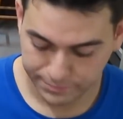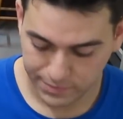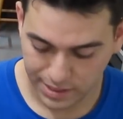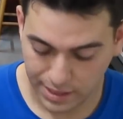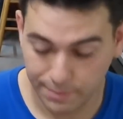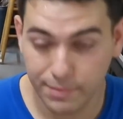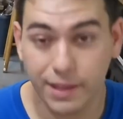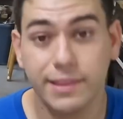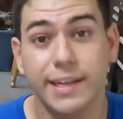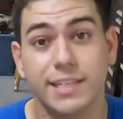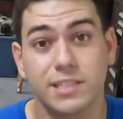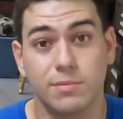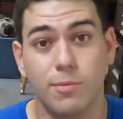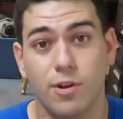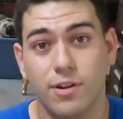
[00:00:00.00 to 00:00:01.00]
I'm not
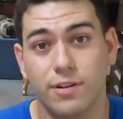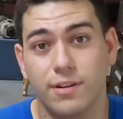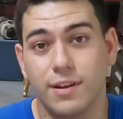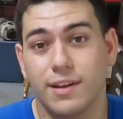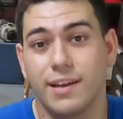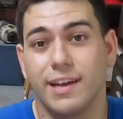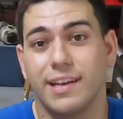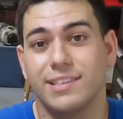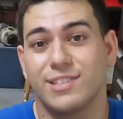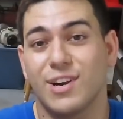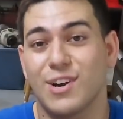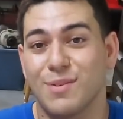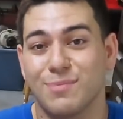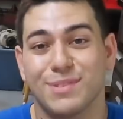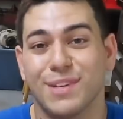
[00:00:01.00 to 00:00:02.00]
that smart in
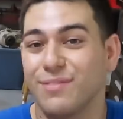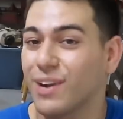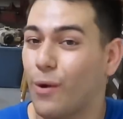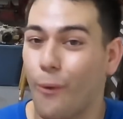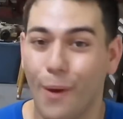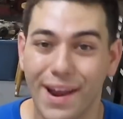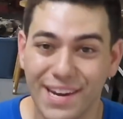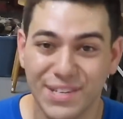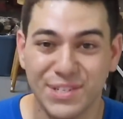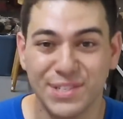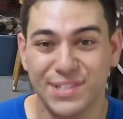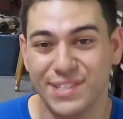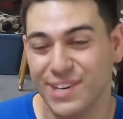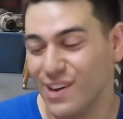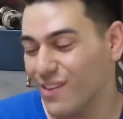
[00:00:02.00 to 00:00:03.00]
terms of
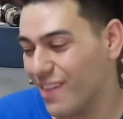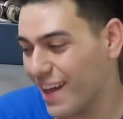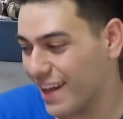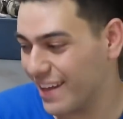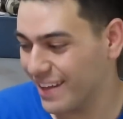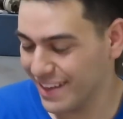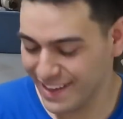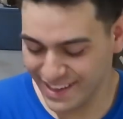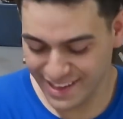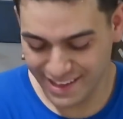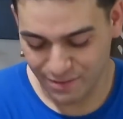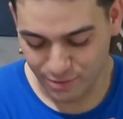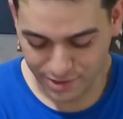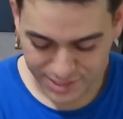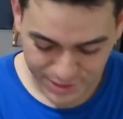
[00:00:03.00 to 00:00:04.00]
equations and all that.
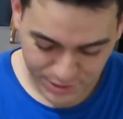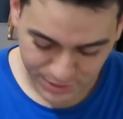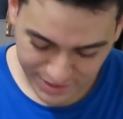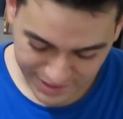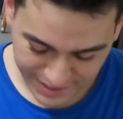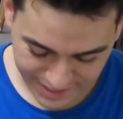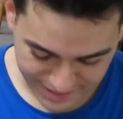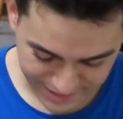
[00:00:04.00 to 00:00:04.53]
We're just doing it like